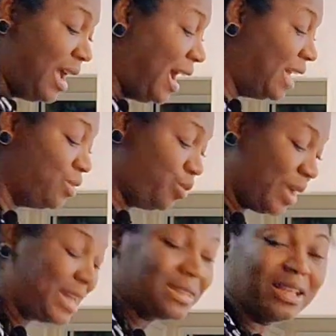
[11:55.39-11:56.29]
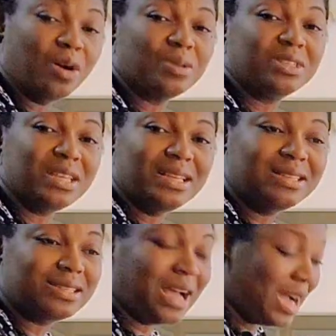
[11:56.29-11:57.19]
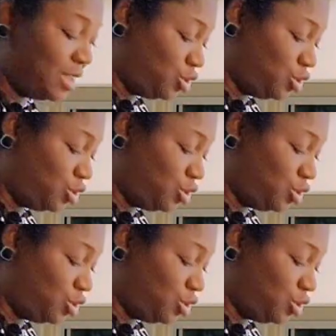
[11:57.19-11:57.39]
And right now things are